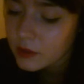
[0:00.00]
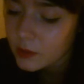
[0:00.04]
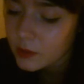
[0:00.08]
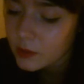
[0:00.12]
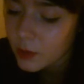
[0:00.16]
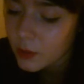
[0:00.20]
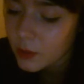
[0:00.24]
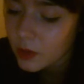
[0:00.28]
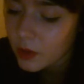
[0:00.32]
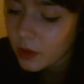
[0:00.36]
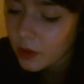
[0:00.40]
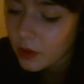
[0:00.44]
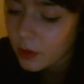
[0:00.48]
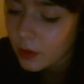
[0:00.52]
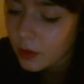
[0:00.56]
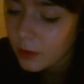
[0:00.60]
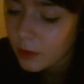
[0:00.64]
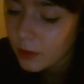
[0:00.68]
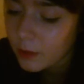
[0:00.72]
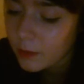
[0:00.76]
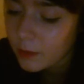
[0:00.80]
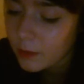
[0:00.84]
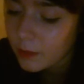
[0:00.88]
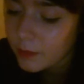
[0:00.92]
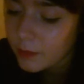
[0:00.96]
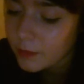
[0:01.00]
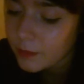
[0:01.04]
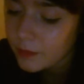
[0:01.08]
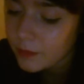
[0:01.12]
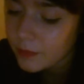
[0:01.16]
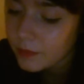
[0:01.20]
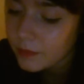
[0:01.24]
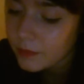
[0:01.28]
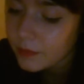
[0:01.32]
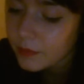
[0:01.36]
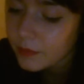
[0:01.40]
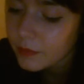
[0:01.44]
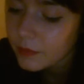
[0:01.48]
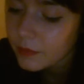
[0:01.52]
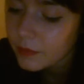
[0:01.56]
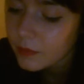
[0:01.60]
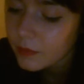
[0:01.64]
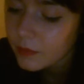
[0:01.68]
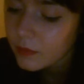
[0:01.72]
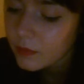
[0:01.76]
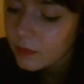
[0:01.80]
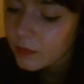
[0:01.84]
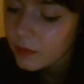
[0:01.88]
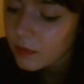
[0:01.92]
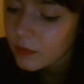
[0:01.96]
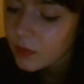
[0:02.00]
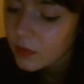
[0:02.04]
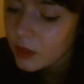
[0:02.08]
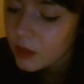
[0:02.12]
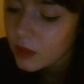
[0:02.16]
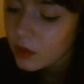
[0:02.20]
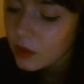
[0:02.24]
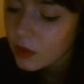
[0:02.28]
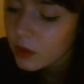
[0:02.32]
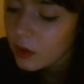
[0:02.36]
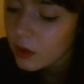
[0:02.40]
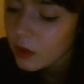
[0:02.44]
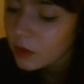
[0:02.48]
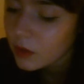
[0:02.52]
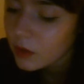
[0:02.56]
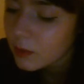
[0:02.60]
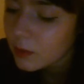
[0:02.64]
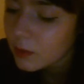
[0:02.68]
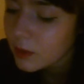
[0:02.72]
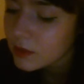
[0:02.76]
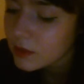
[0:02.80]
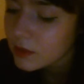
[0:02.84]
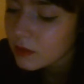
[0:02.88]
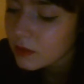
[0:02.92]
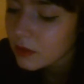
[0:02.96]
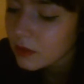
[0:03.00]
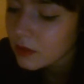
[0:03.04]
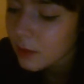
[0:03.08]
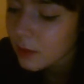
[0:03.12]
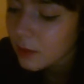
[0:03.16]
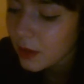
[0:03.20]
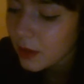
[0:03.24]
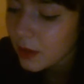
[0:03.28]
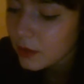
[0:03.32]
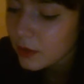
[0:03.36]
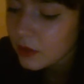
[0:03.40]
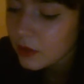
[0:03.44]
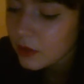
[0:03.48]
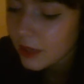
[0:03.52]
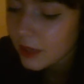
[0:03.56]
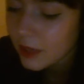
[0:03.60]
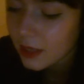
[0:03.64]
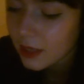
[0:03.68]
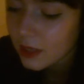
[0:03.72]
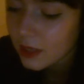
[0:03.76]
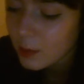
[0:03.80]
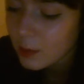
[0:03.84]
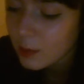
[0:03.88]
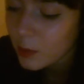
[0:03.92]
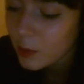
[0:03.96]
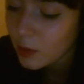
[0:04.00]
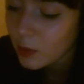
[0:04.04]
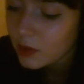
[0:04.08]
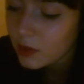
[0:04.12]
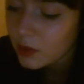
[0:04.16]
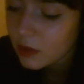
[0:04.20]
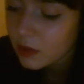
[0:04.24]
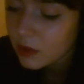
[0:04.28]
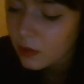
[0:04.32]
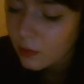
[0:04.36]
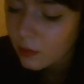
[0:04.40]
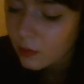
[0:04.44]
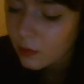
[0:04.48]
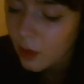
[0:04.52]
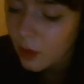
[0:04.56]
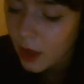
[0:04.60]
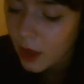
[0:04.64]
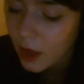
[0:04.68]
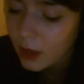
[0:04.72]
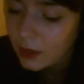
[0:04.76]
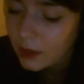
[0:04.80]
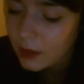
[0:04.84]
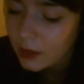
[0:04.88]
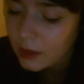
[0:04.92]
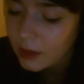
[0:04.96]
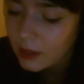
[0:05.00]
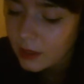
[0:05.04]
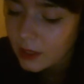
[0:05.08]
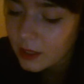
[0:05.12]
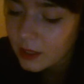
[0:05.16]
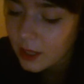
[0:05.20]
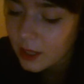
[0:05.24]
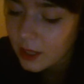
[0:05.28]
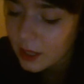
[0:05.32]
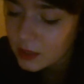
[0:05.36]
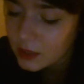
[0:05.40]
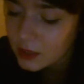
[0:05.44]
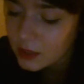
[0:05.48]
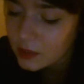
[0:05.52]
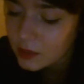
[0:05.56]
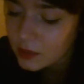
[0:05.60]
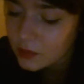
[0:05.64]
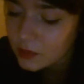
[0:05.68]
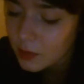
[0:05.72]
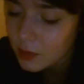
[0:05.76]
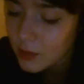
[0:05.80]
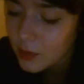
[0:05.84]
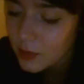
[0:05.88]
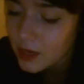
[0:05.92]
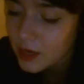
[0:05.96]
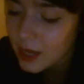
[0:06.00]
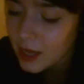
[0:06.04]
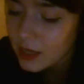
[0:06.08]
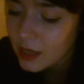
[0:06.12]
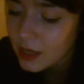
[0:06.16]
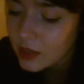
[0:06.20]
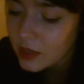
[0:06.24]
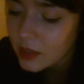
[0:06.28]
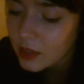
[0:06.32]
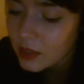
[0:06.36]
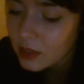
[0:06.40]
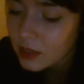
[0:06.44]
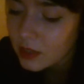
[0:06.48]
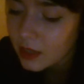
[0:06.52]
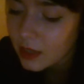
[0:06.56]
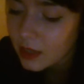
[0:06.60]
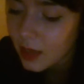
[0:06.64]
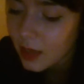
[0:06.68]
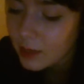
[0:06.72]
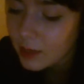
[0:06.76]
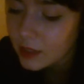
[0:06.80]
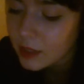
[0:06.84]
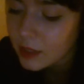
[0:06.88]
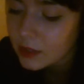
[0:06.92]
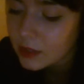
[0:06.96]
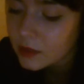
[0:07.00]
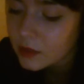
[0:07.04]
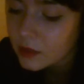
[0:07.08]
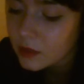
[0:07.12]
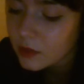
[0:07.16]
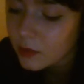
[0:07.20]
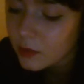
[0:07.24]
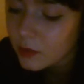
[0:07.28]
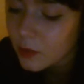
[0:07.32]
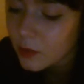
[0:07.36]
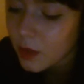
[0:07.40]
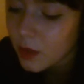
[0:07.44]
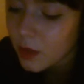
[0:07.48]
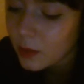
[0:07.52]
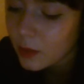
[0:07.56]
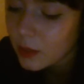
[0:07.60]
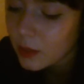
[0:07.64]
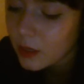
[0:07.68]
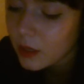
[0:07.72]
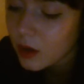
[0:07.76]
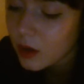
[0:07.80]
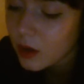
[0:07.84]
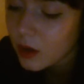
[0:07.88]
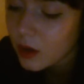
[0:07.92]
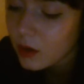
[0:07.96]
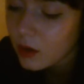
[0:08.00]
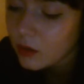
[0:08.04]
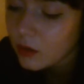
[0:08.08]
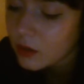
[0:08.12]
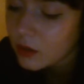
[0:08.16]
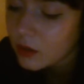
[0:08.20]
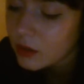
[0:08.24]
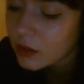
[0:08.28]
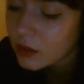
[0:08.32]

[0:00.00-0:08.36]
were. The crone bustled about to get him a bottle of wine and a glass from an ancient cabinet of wormy oak.